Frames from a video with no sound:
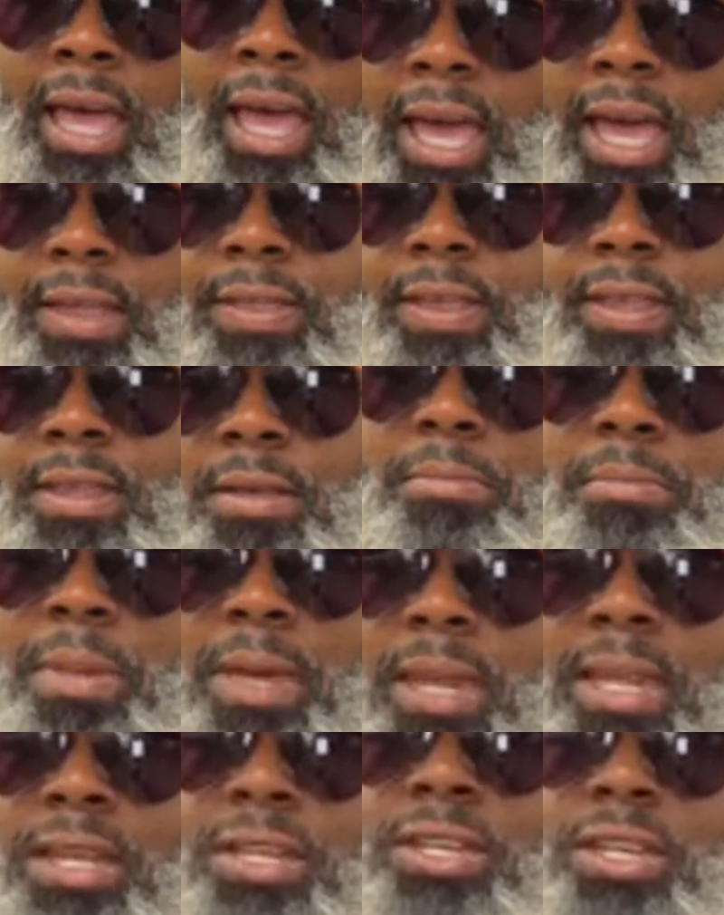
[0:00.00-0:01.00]
And then the
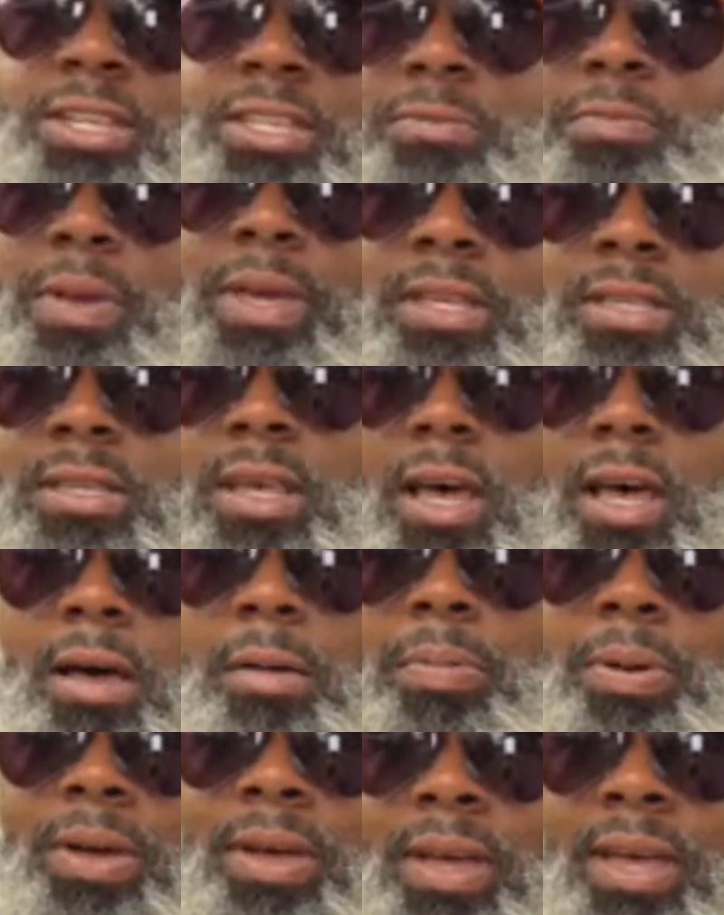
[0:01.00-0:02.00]
minute she speaks up,
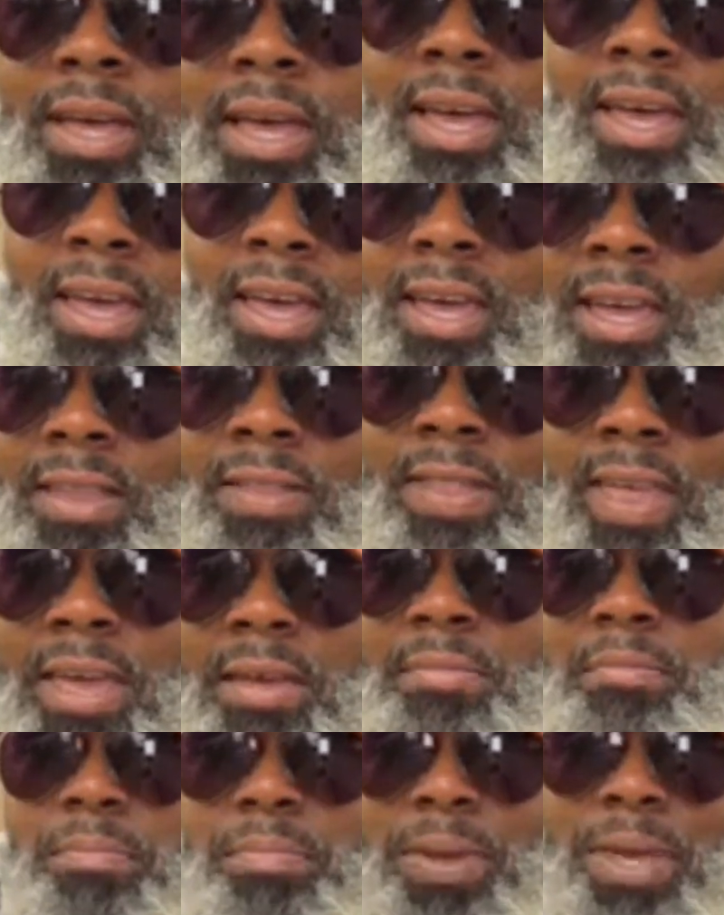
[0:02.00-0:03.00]
they
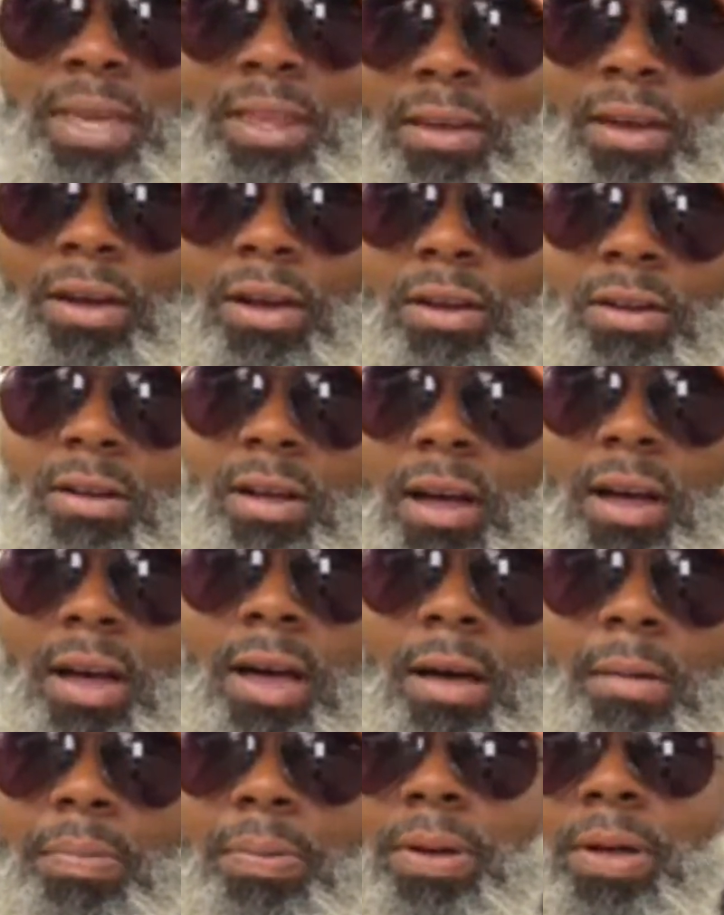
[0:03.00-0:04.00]
beat her
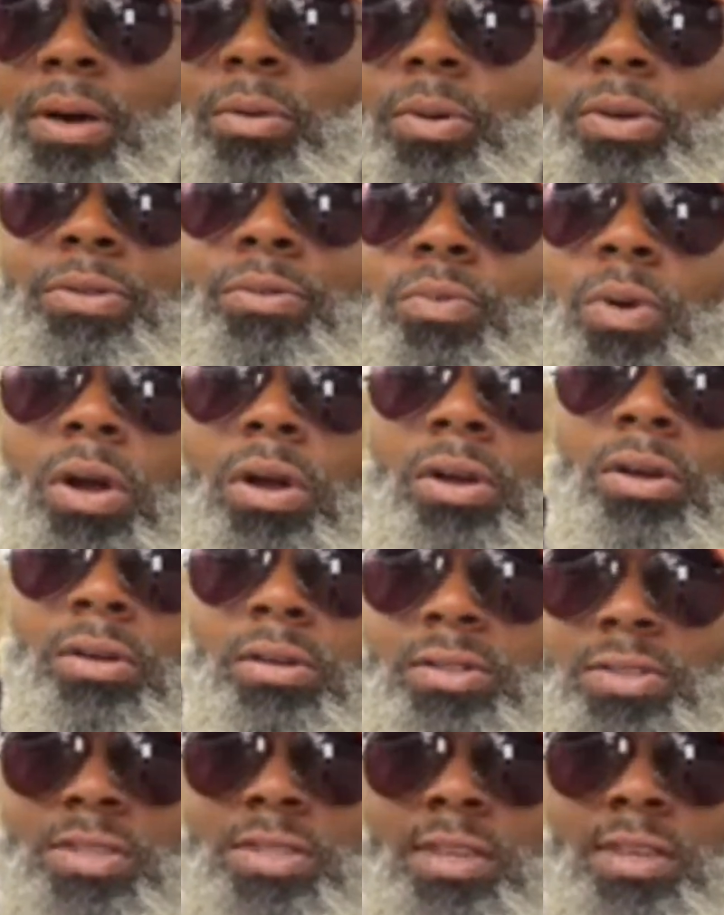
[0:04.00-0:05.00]
up with
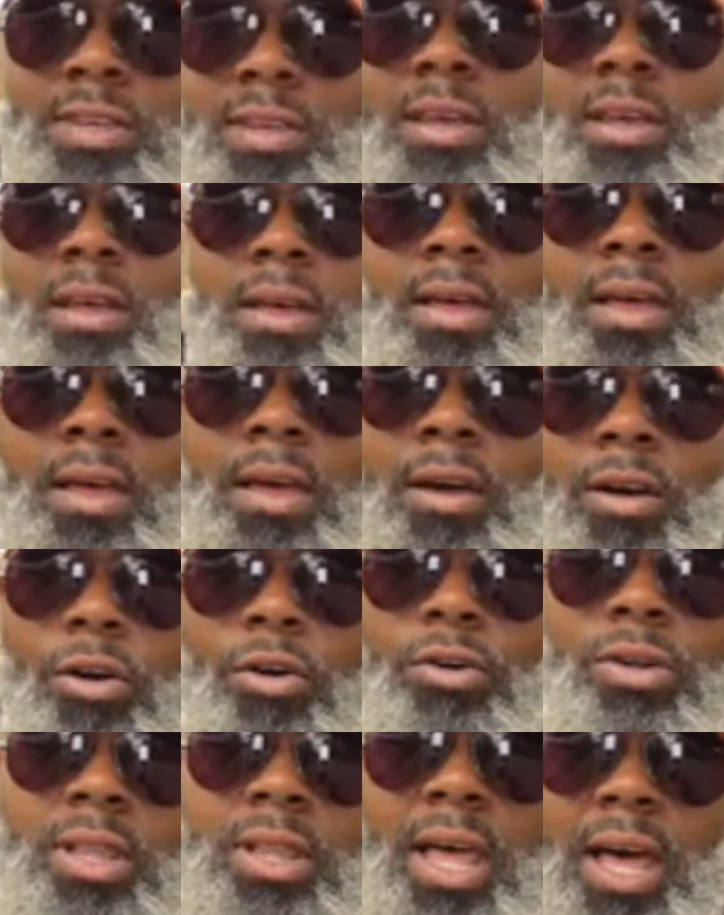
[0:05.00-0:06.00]
words
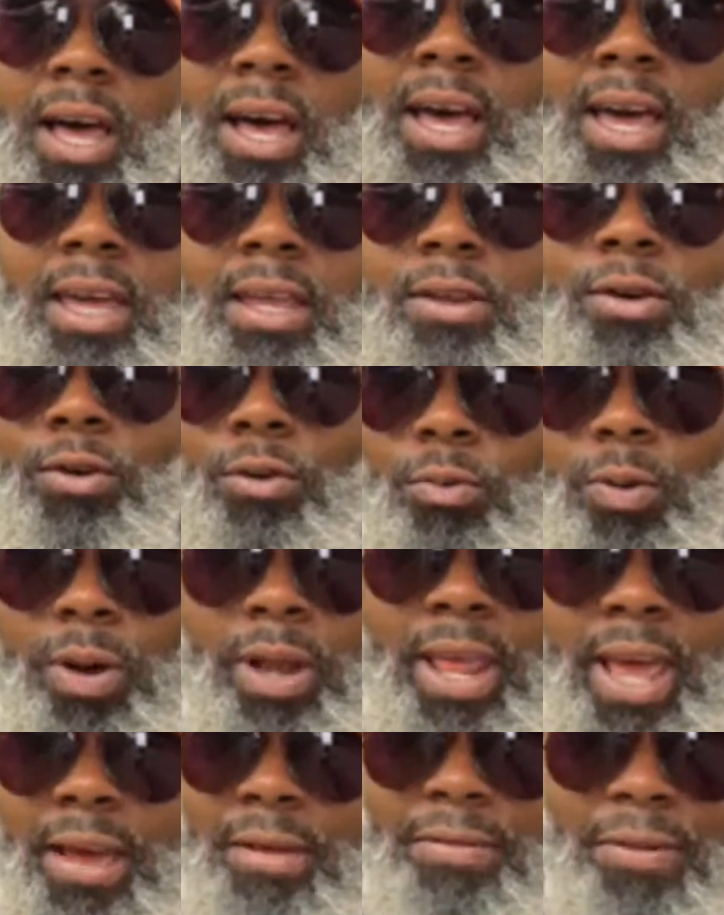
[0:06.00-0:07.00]
online or
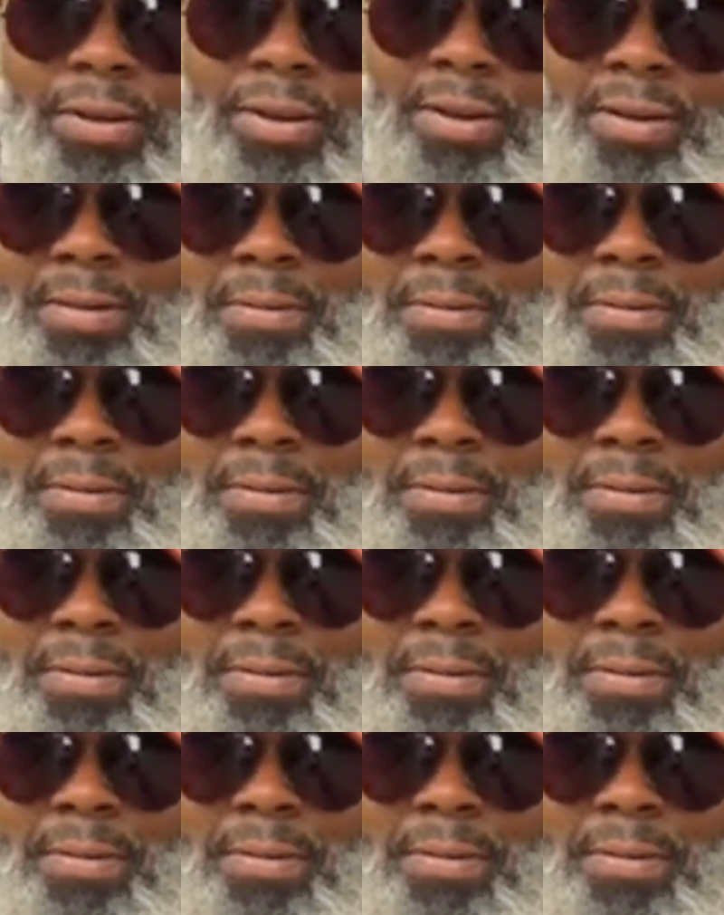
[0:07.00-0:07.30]
whatever.